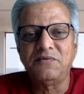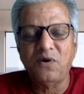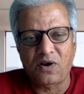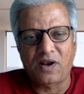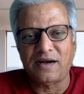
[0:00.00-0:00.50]
We
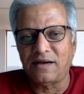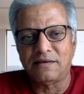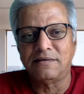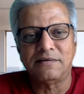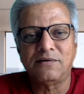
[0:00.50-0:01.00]
all had
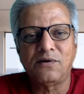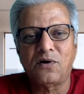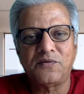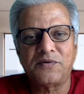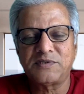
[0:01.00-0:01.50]
a
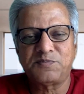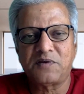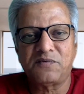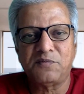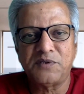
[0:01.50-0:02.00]
lot of
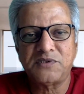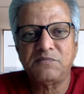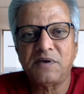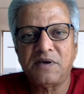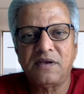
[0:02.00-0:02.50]
respect for
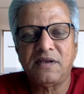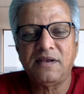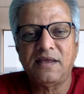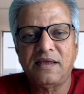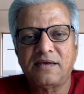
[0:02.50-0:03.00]
Bishan
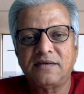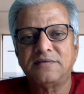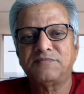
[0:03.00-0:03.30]
Bedi, like